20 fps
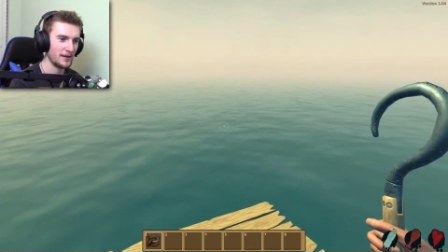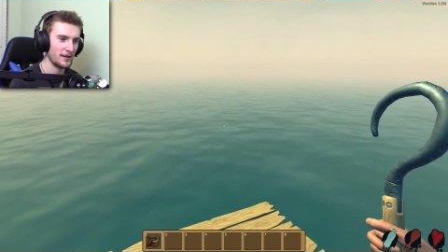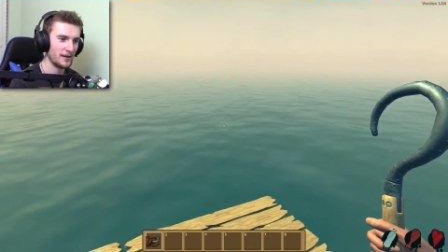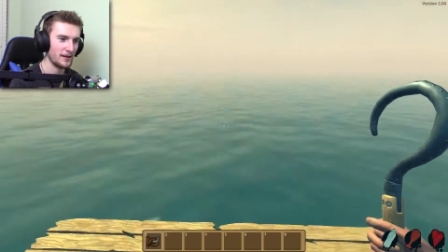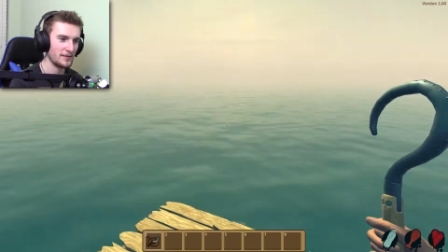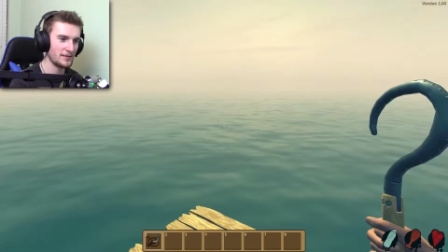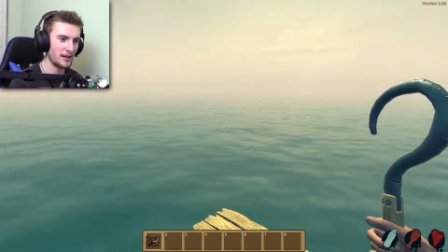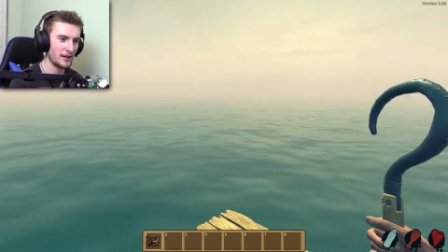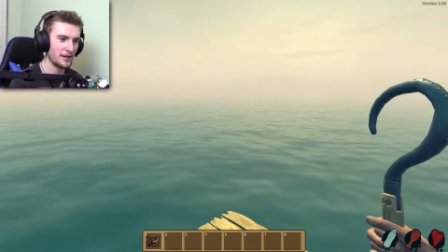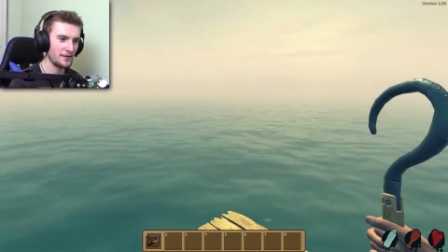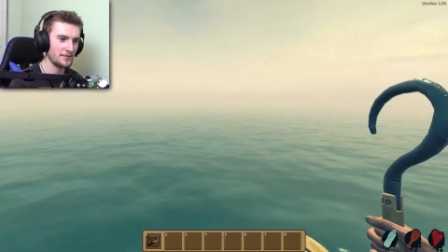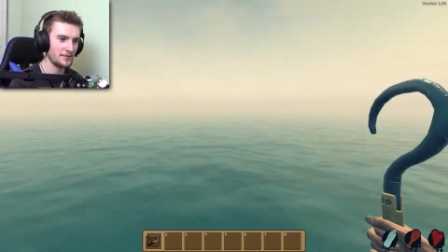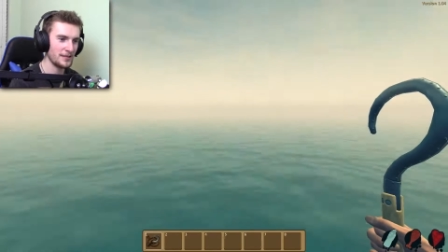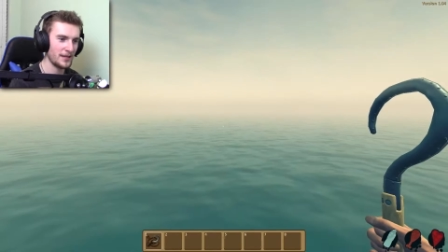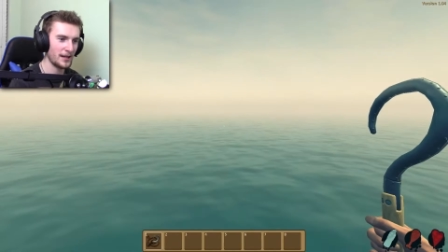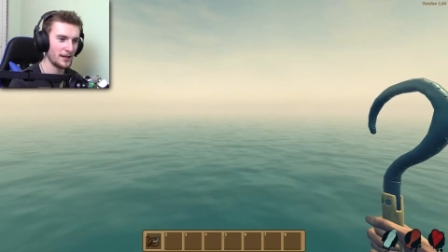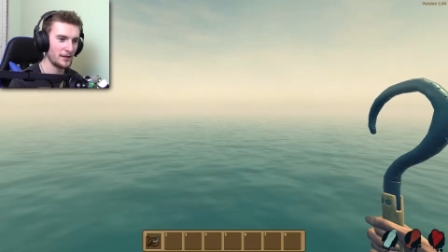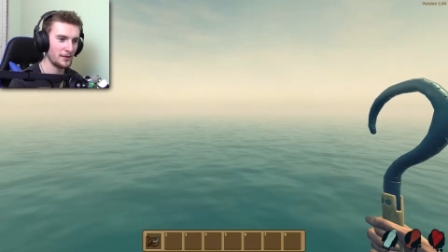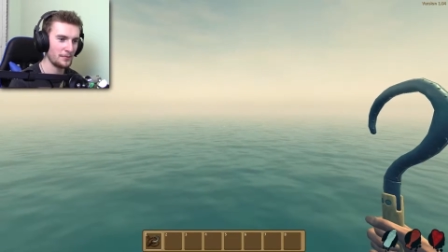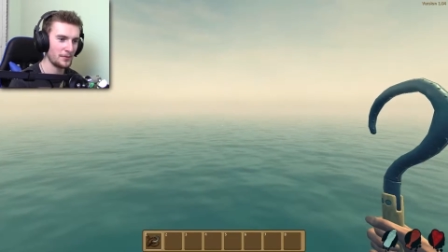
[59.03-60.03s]
as I
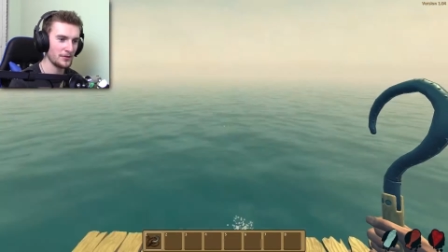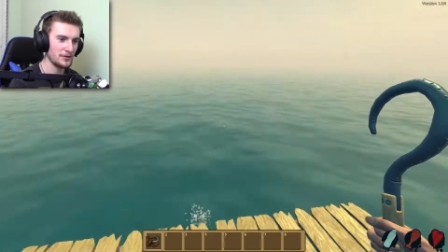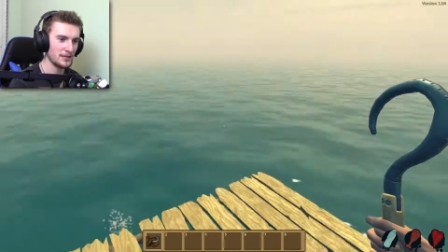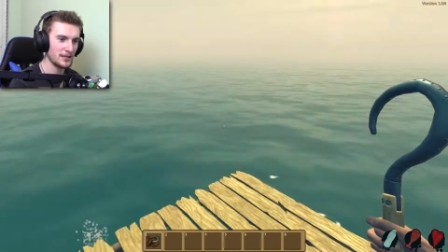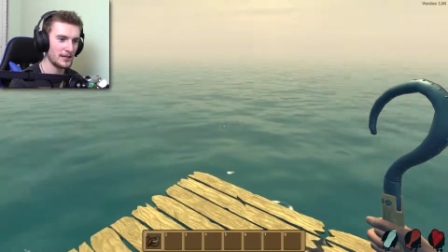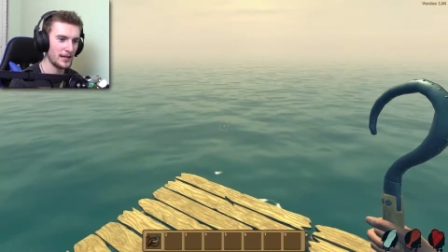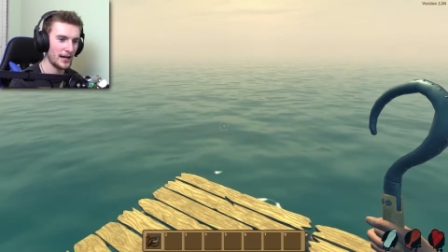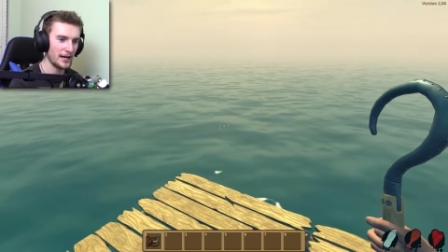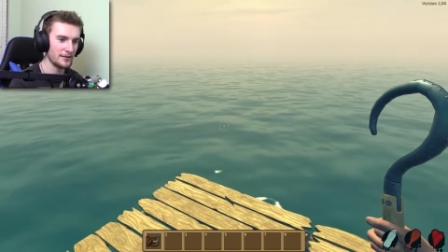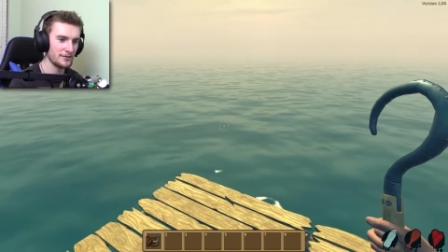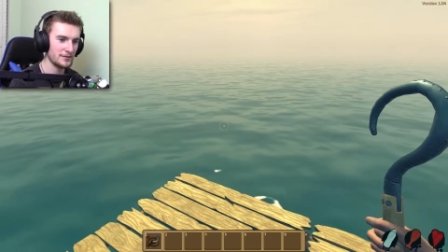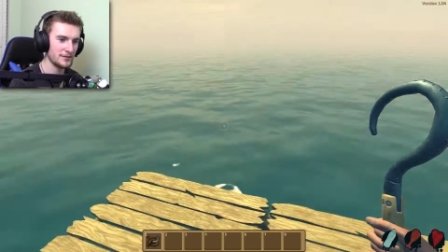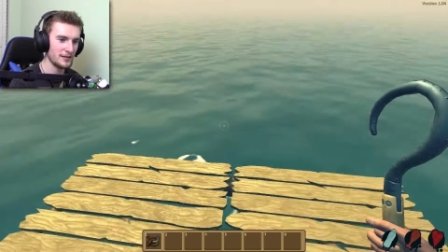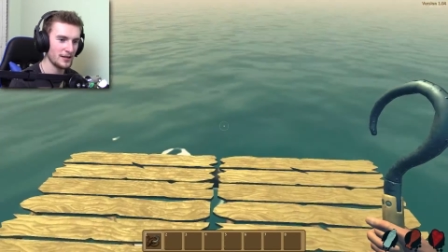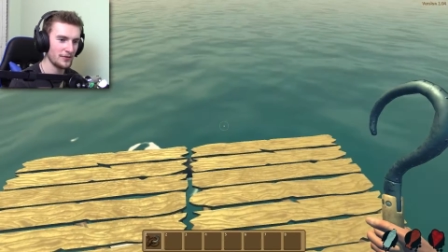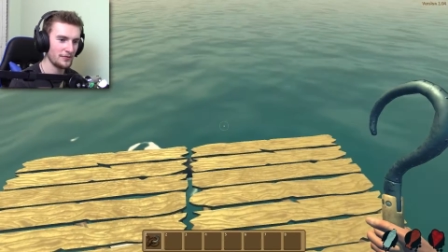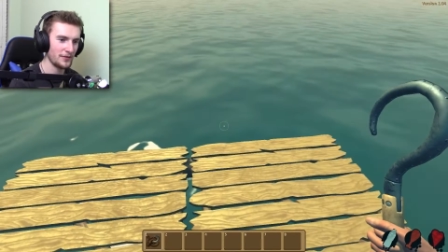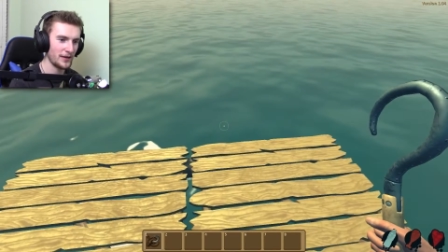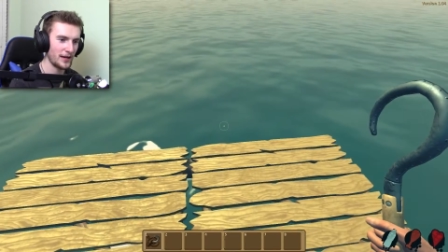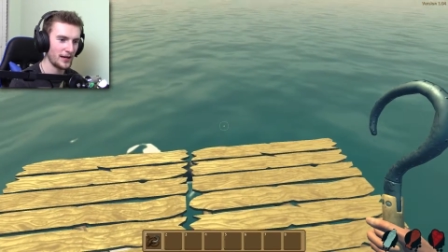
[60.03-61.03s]
understand, I'm supposed to gather
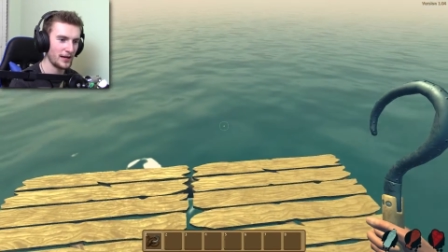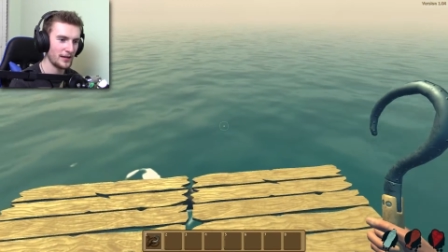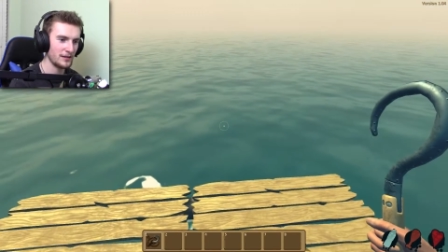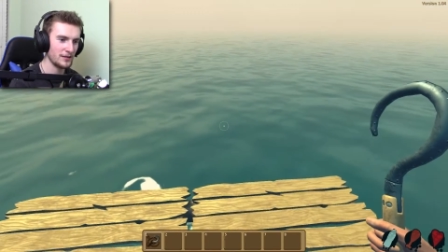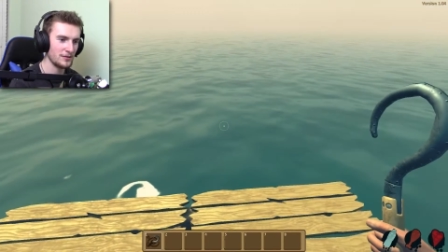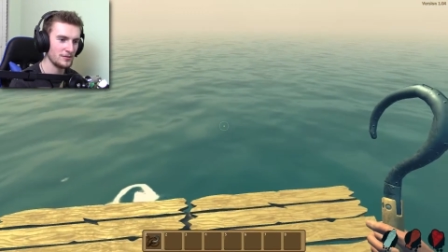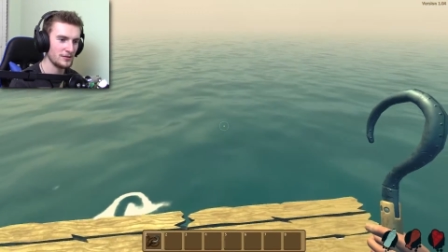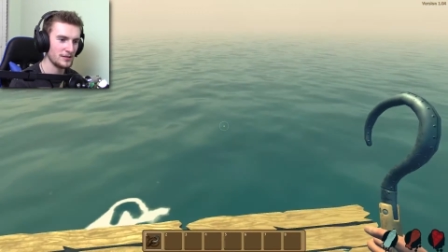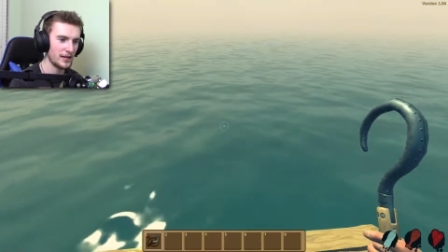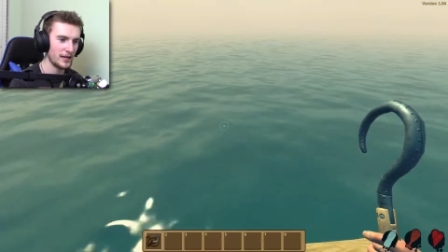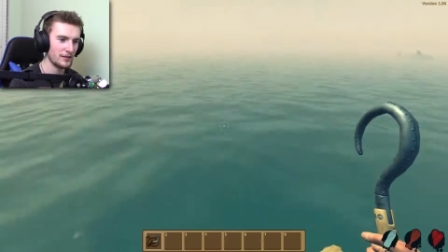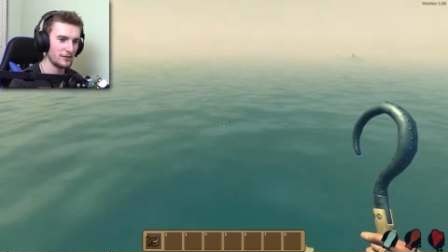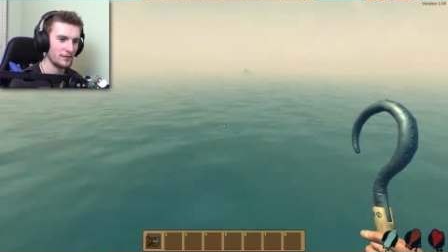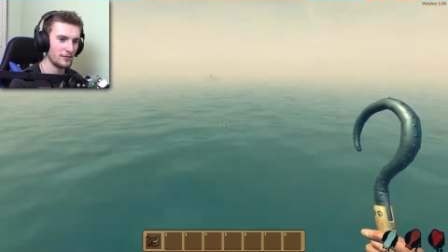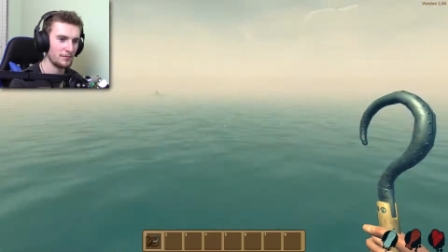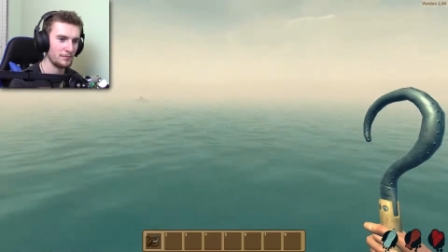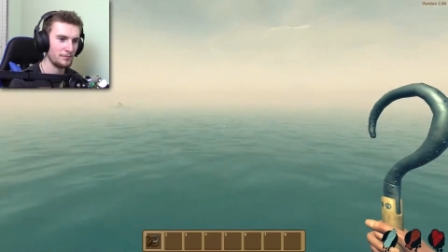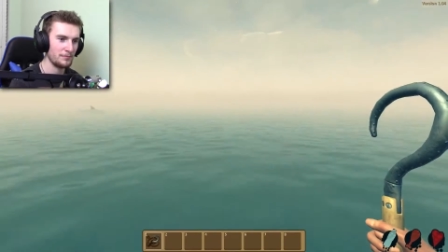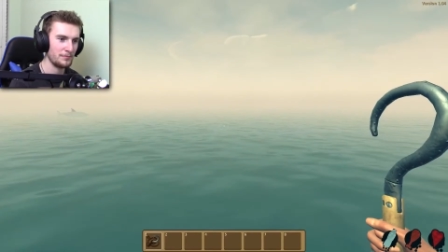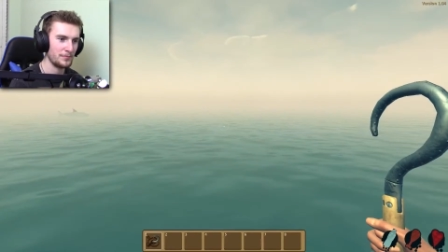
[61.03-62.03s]
stuff and use that
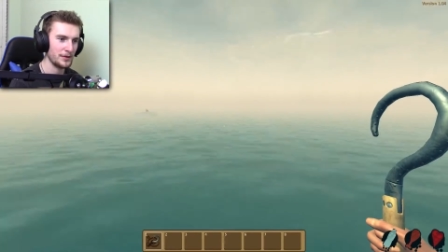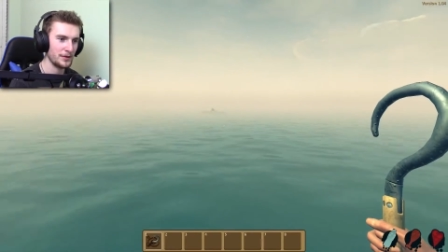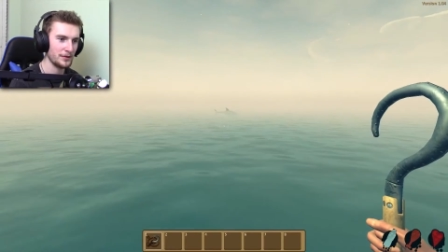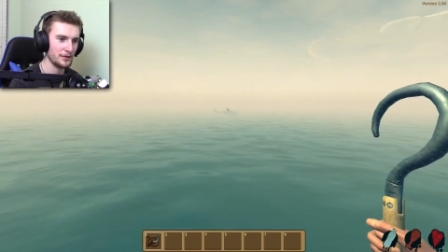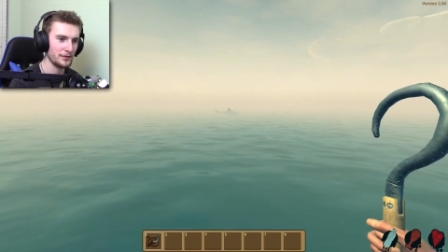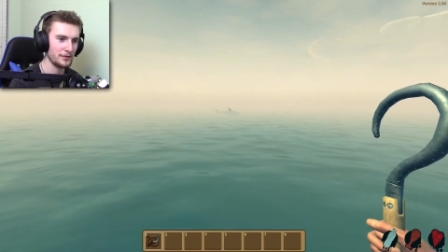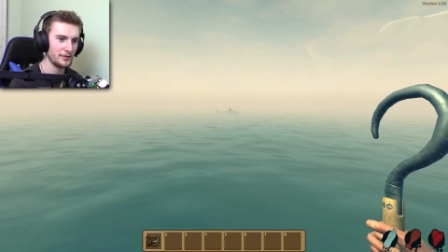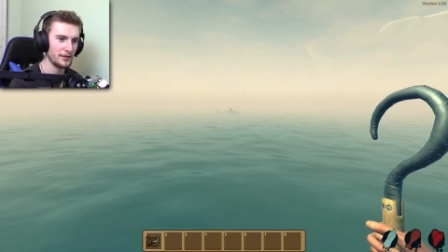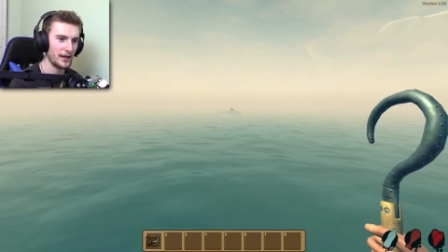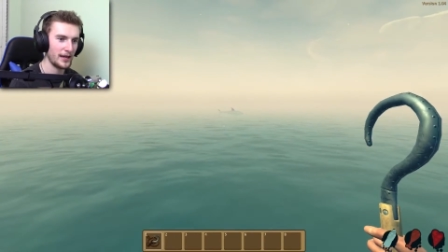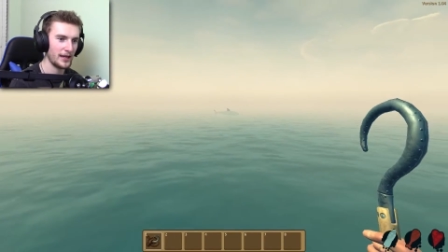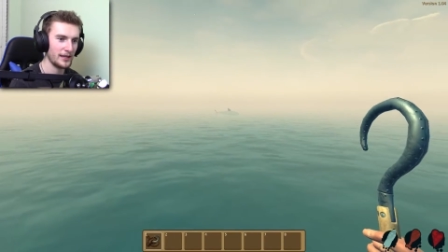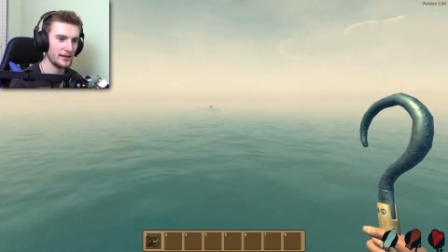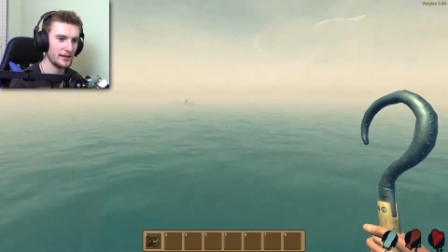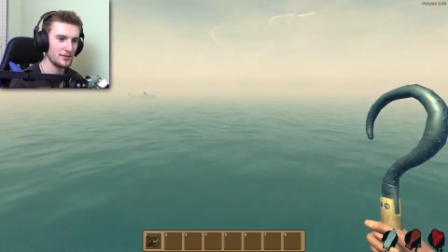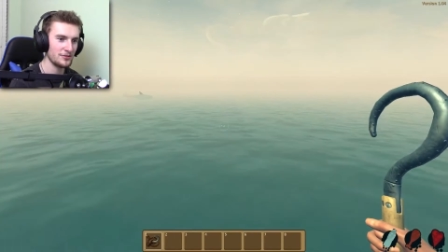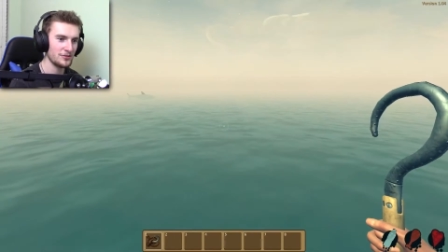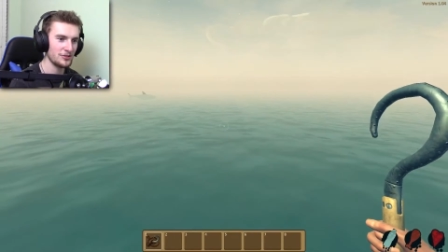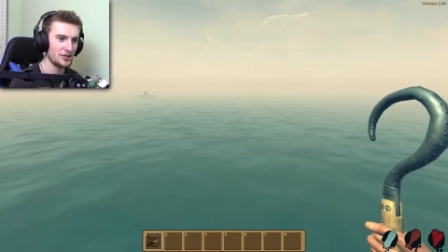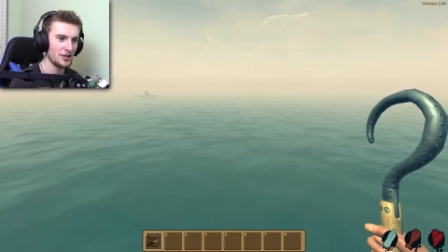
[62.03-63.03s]
to build, and
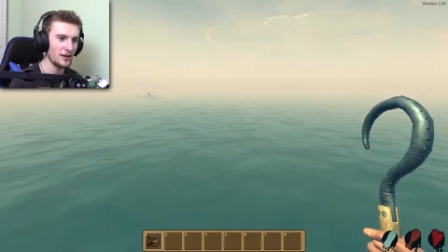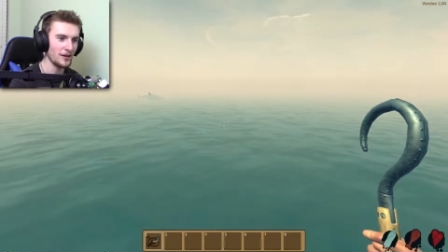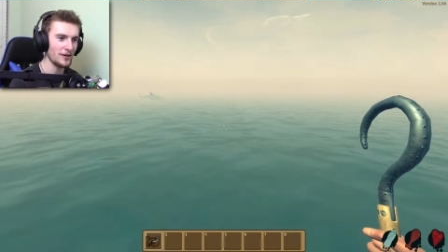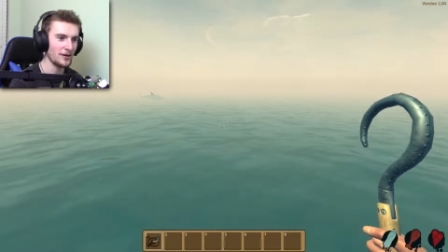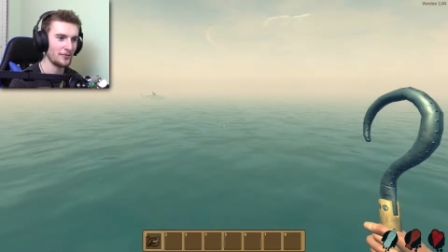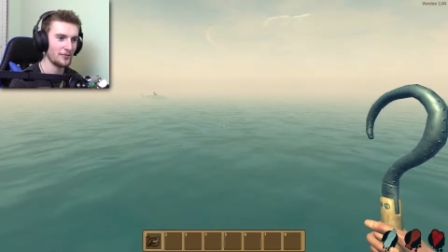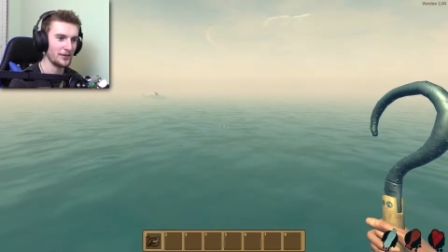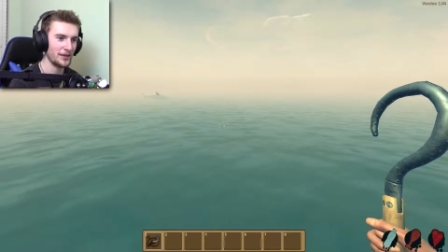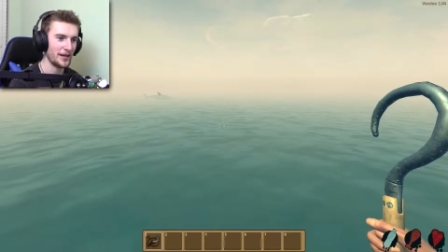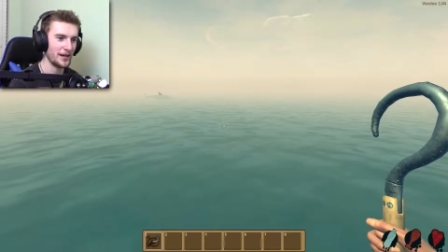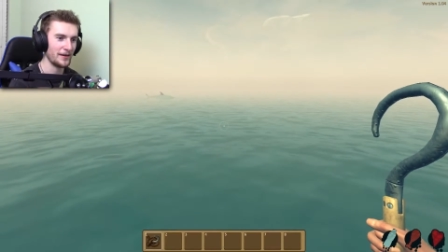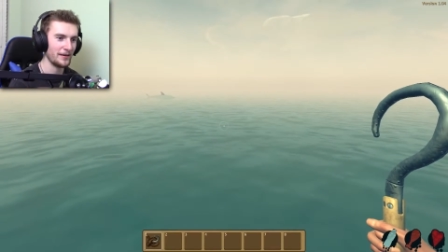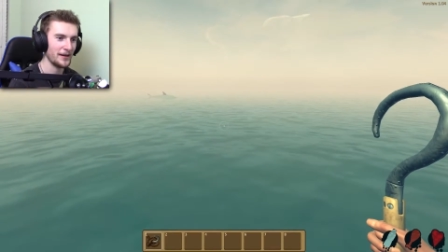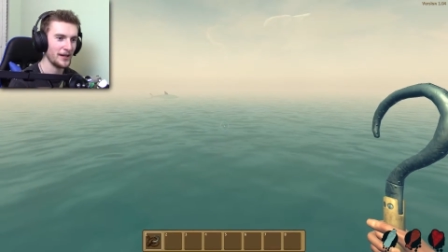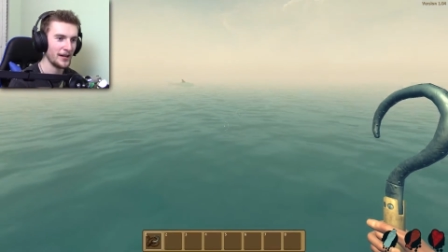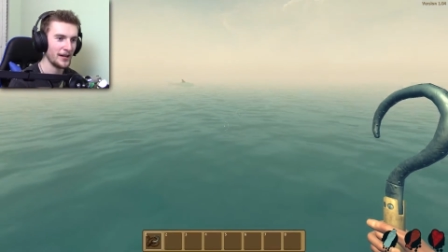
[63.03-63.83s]
there's a shark over there.